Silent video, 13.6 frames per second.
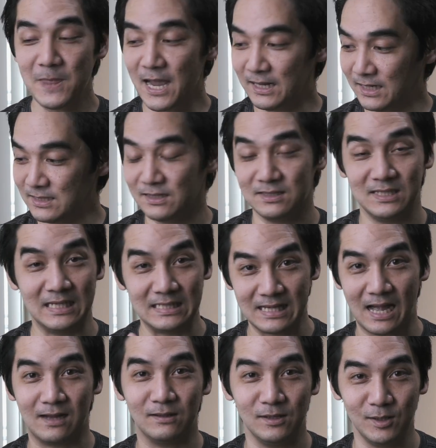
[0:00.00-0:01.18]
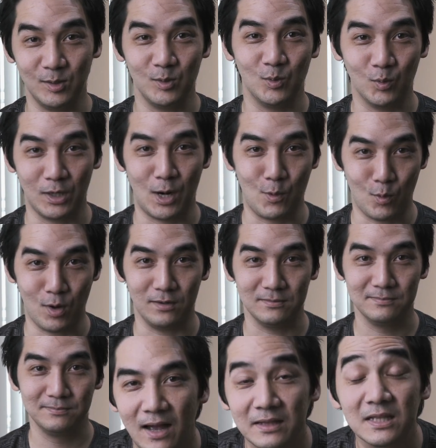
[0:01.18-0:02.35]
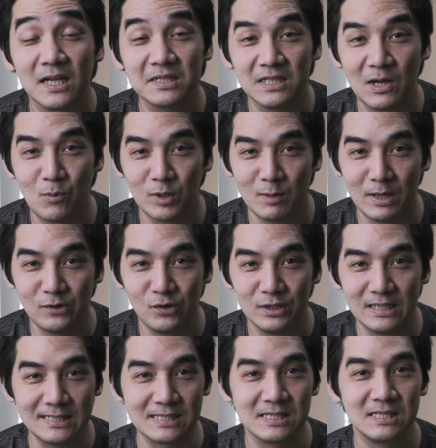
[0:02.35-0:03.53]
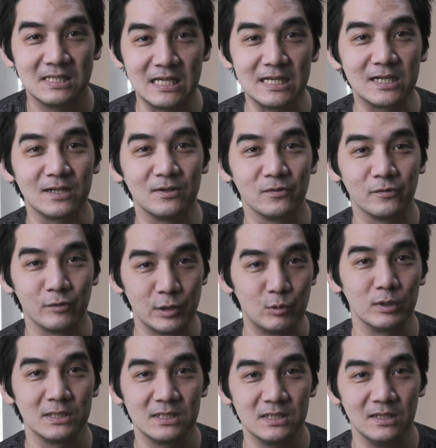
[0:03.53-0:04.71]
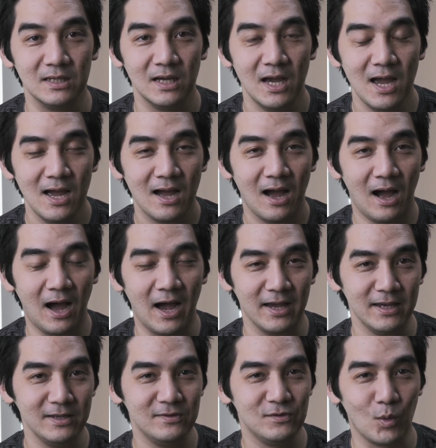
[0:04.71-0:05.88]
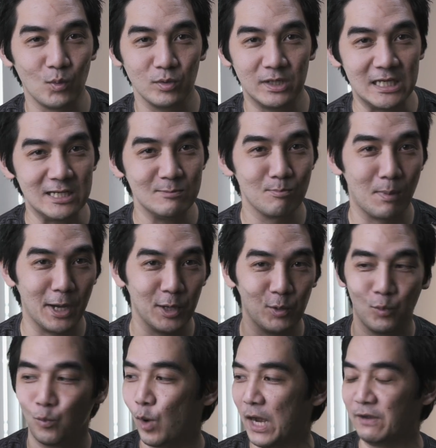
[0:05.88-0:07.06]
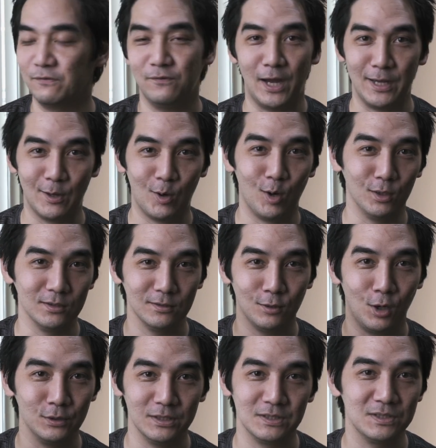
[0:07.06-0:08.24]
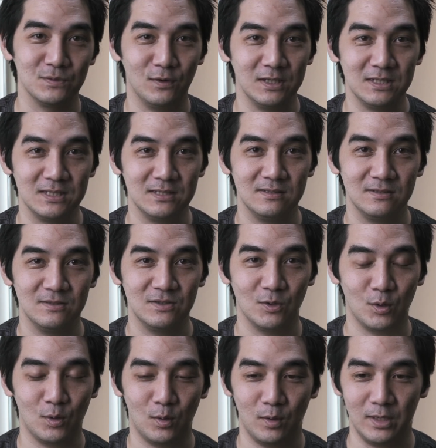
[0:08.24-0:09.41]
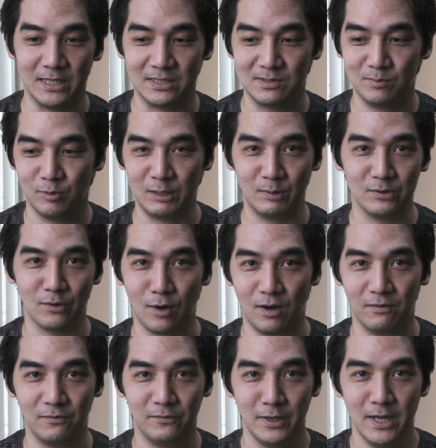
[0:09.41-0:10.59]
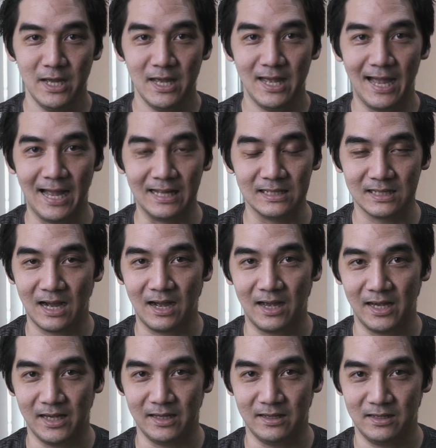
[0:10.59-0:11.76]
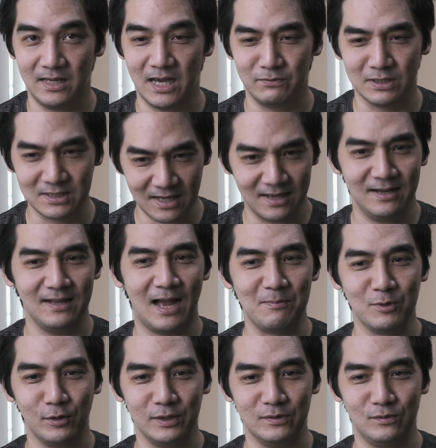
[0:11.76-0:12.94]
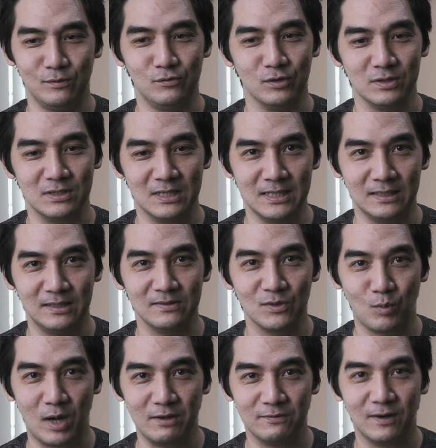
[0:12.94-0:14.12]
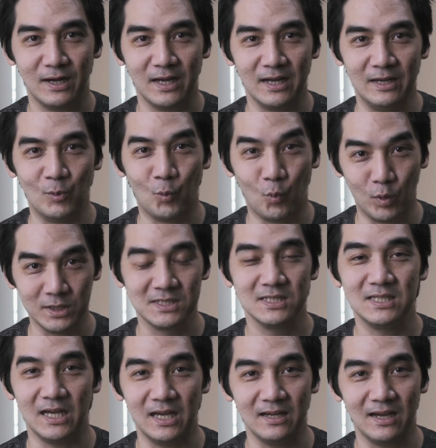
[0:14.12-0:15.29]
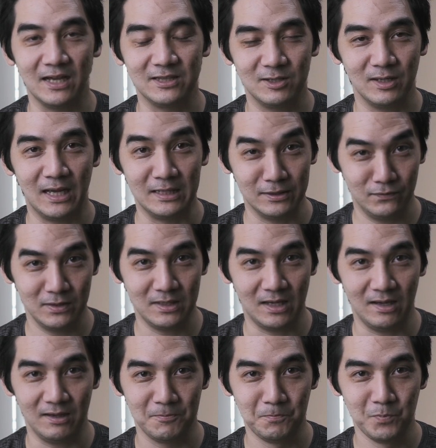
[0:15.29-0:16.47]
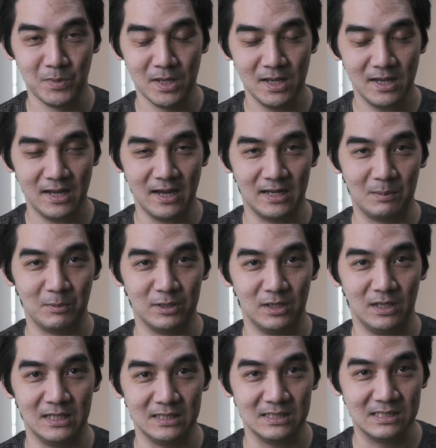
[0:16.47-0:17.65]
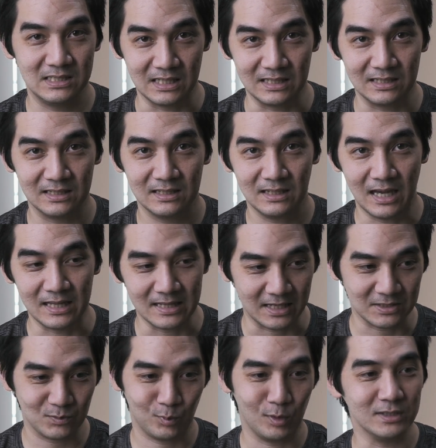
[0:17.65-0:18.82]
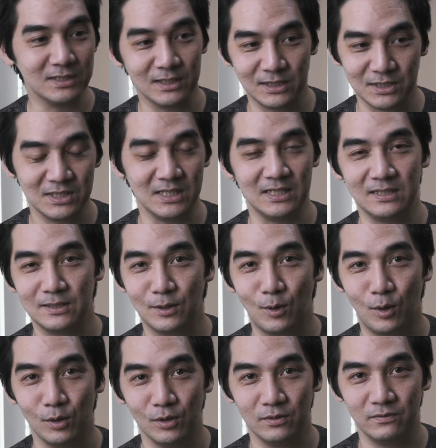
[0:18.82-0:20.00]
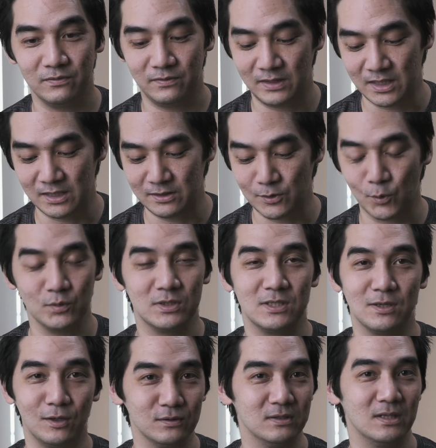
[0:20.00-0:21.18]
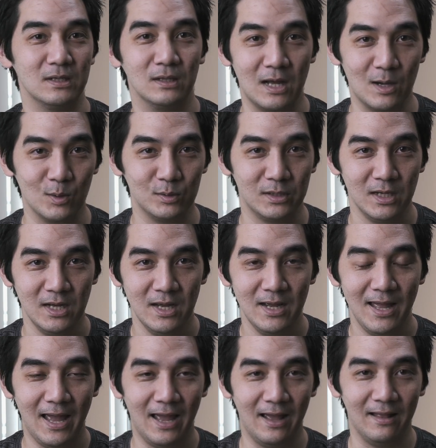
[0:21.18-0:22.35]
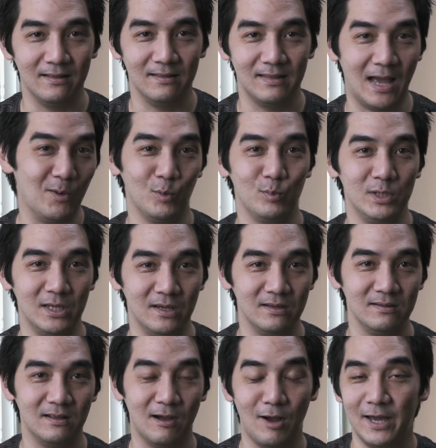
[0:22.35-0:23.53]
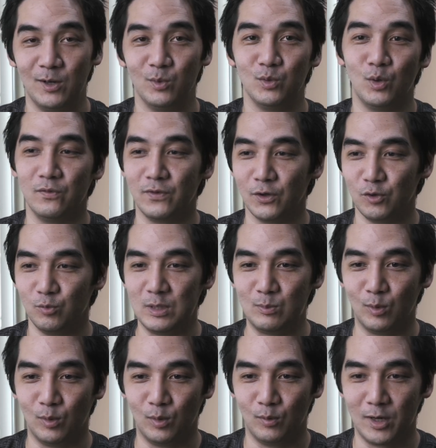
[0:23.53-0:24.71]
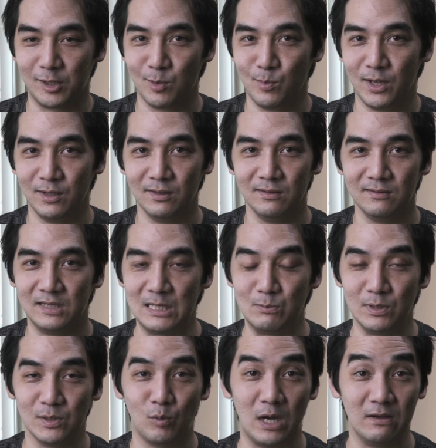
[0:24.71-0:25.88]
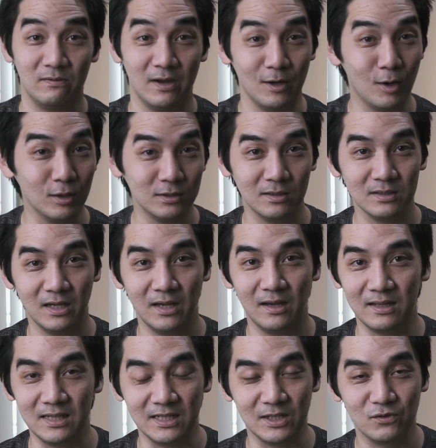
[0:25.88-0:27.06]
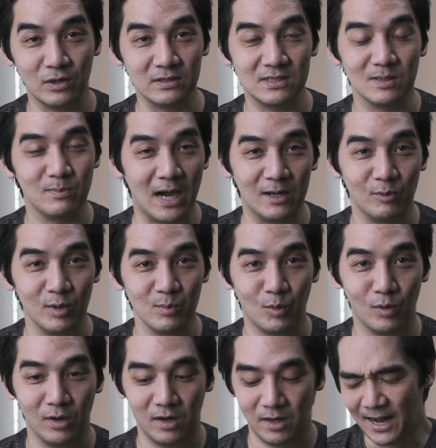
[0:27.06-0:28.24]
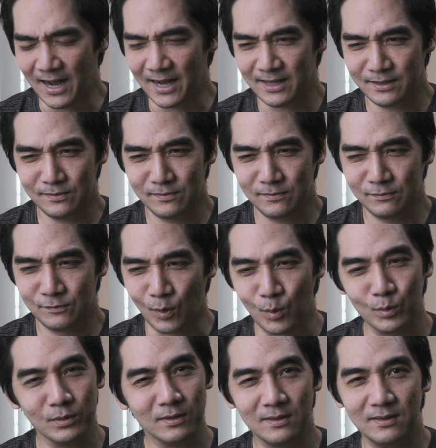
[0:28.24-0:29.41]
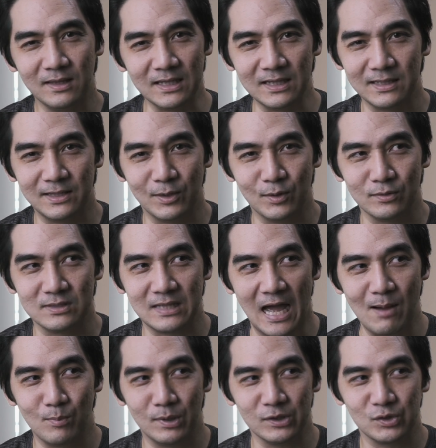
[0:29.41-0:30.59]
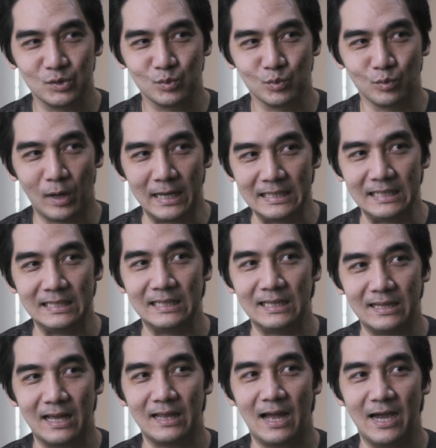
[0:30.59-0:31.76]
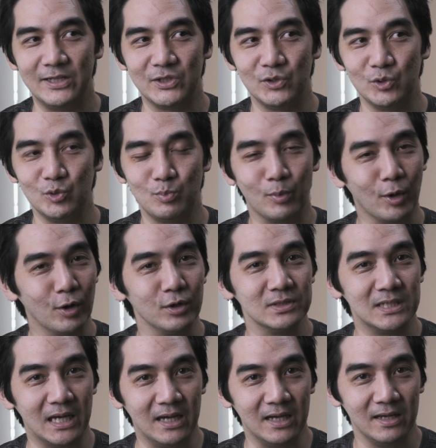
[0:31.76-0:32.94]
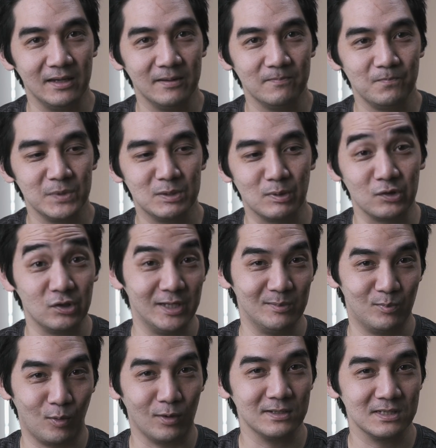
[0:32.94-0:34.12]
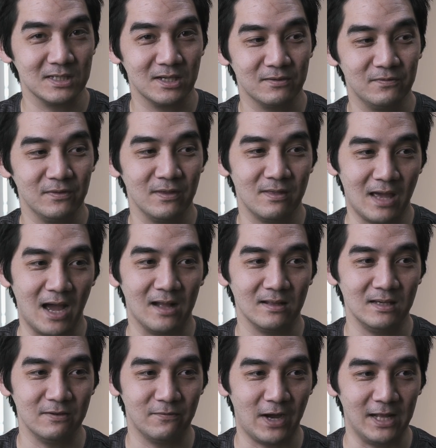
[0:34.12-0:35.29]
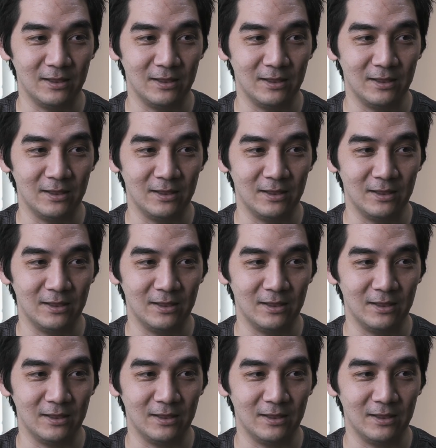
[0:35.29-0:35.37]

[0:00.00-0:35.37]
and it does exactly what I want. And the last thing I want to mention is sync frequency. I don't keep my Wi-Fi on this device, so it's pretty much off, and I have decided I'm going to just connect it to Wi-Fi once a day at the end of the day, and I'm gonna hit sync, and that's where it's gonna sync all of the notes onto the cloud, and that will be it. Now, I don't know if other people recommend keeping the Wi-Fi on all day. I think it drains the battery more. I don't think there's that much writing that I do per day, especially important stuff, that if I